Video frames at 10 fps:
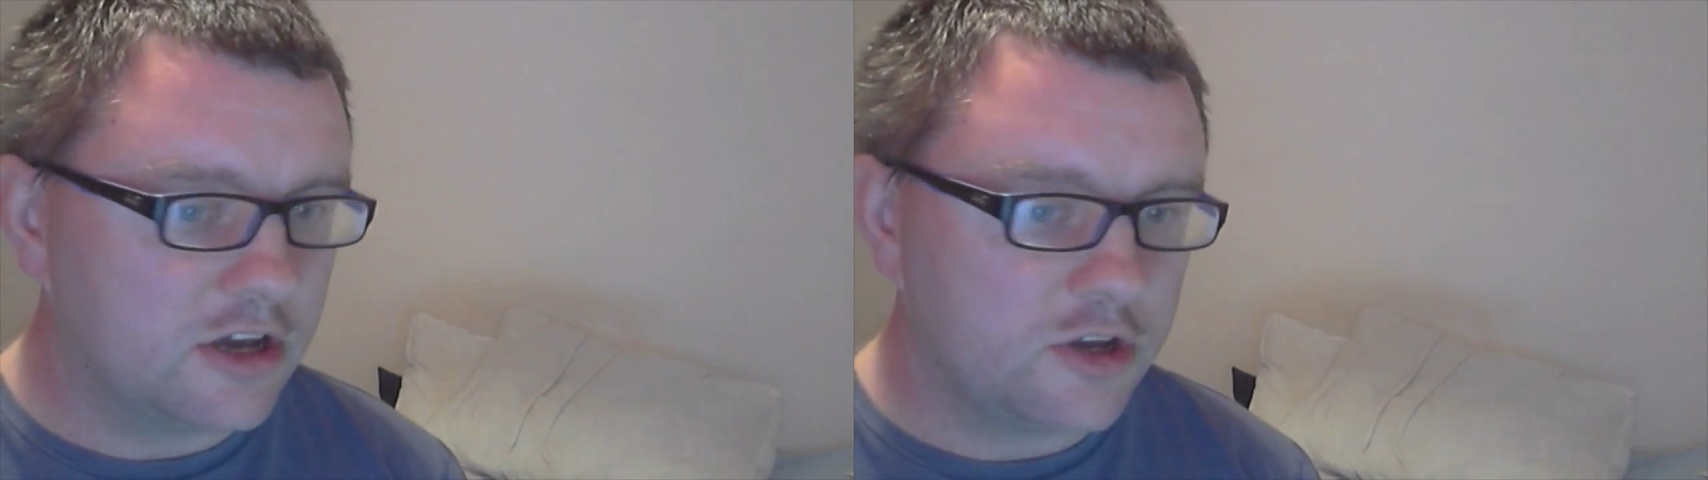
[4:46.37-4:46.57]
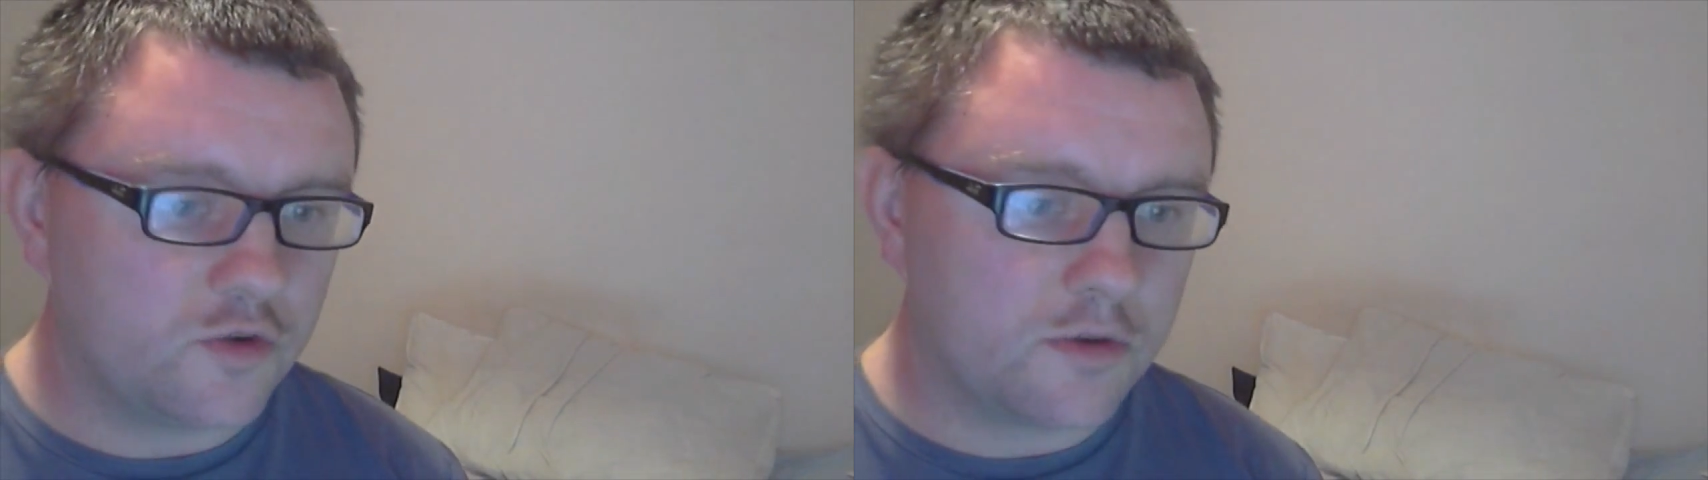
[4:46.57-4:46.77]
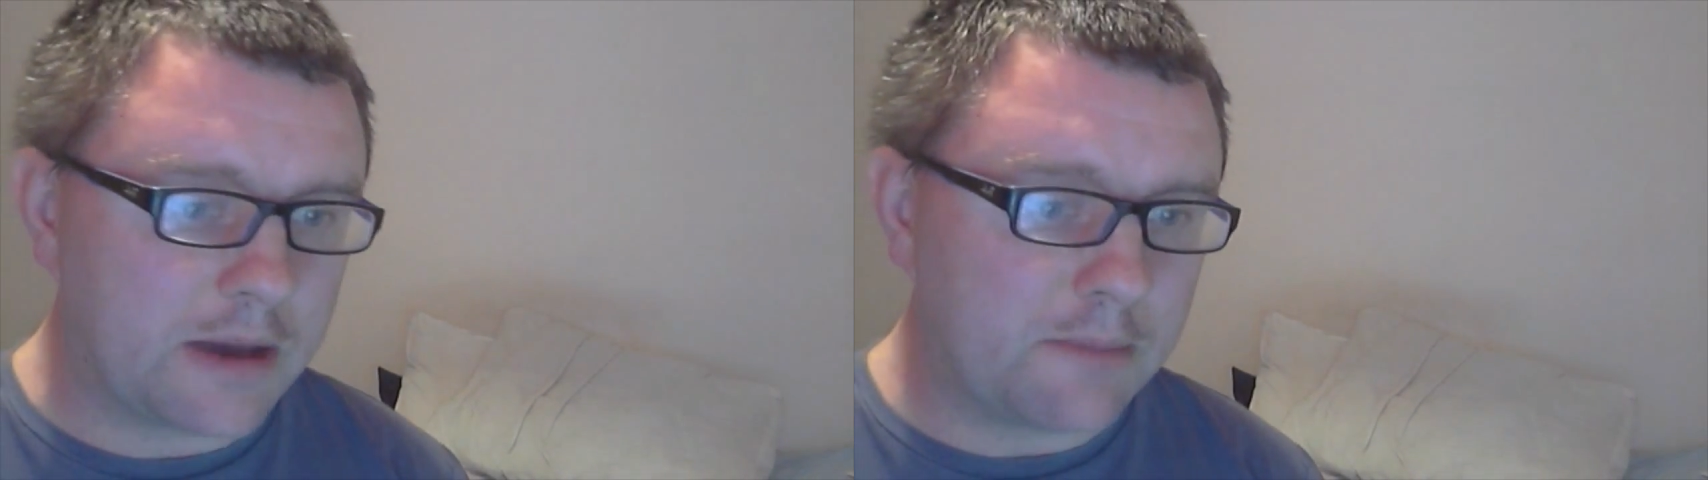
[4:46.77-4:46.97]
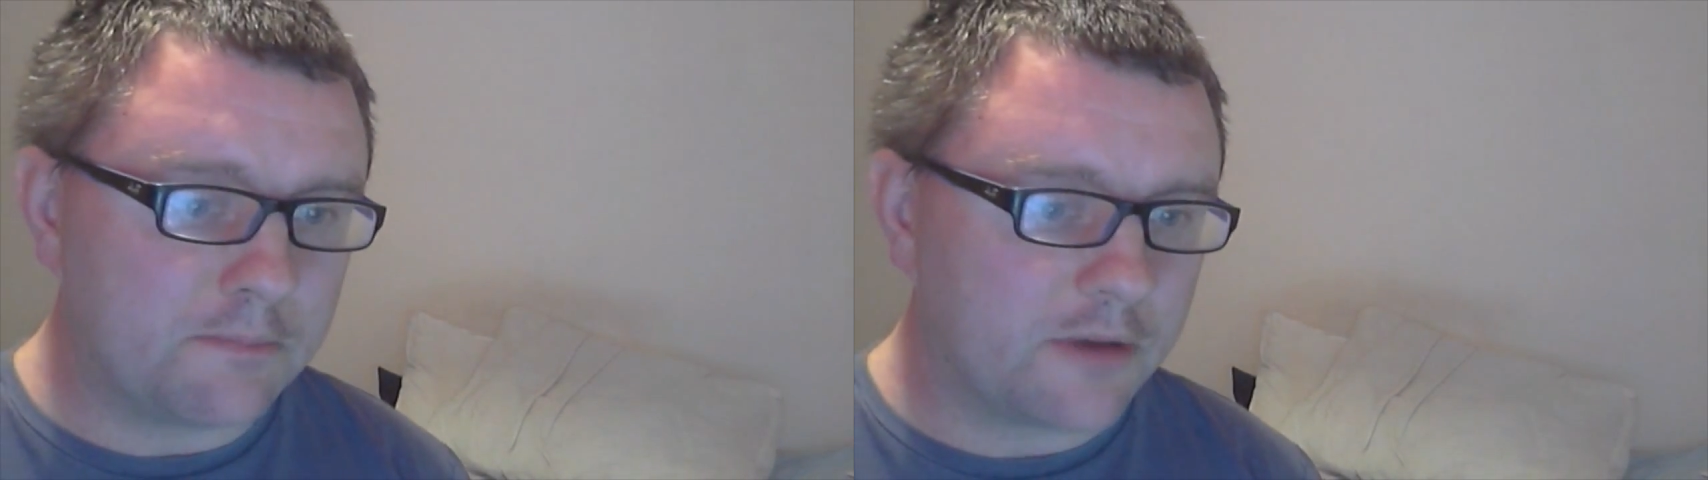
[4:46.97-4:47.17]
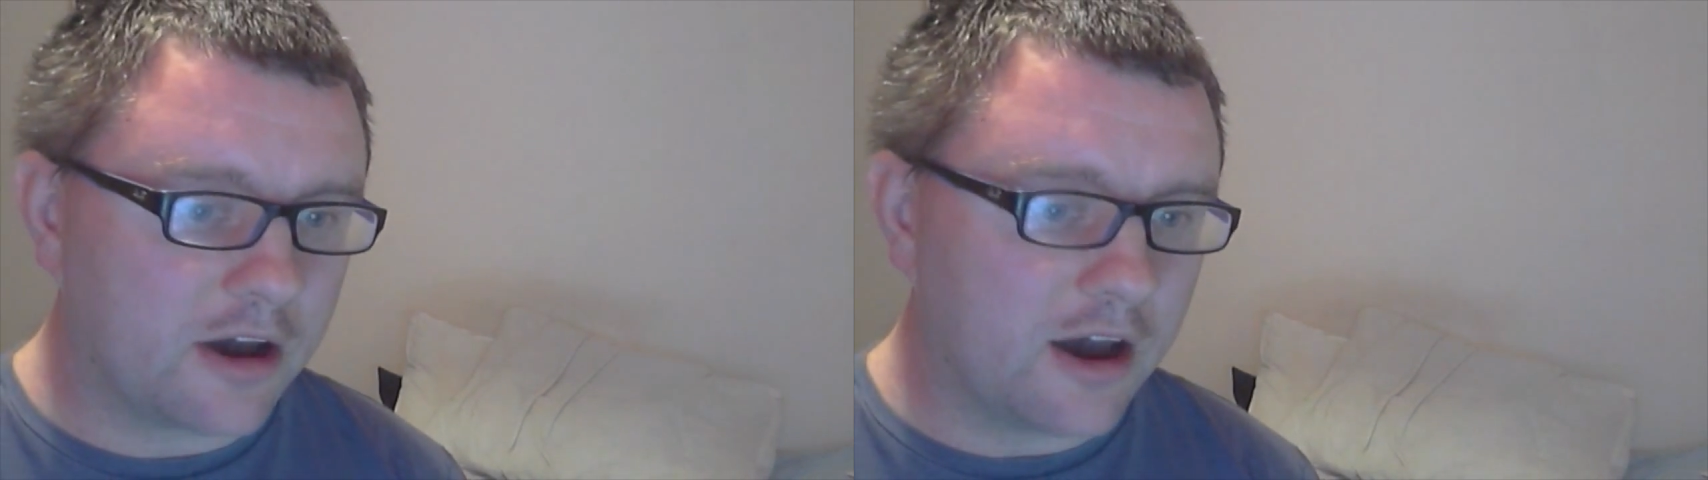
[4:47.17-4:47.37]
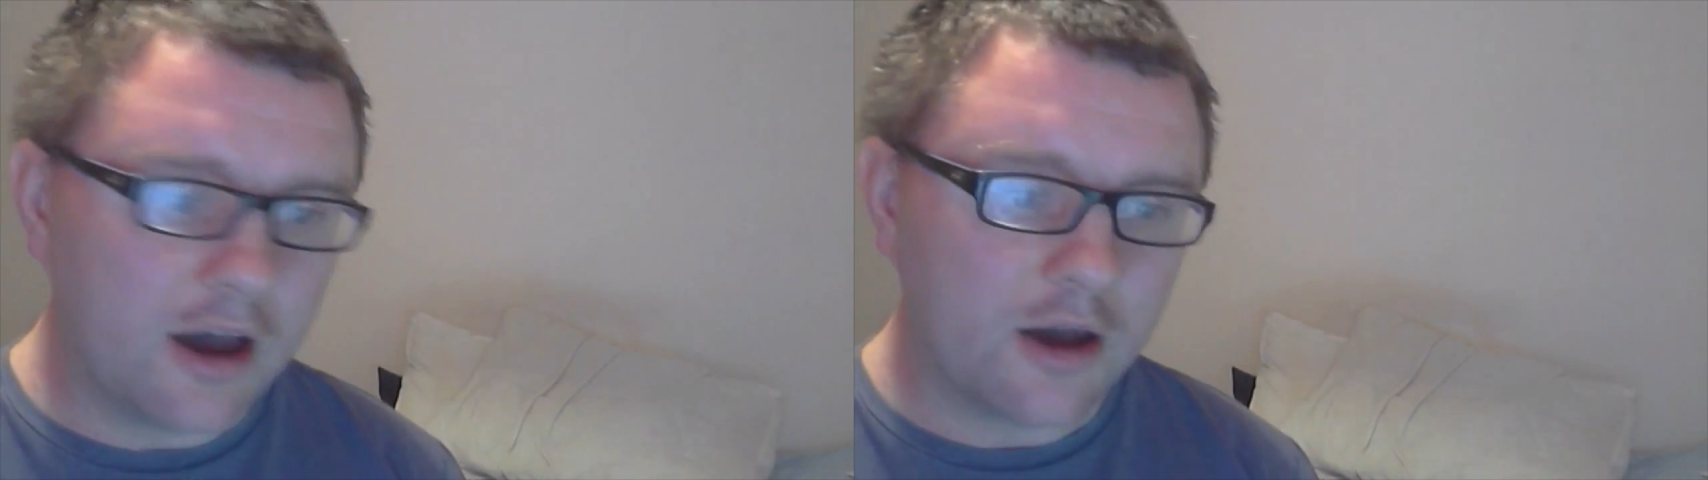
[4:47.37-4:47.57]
you remember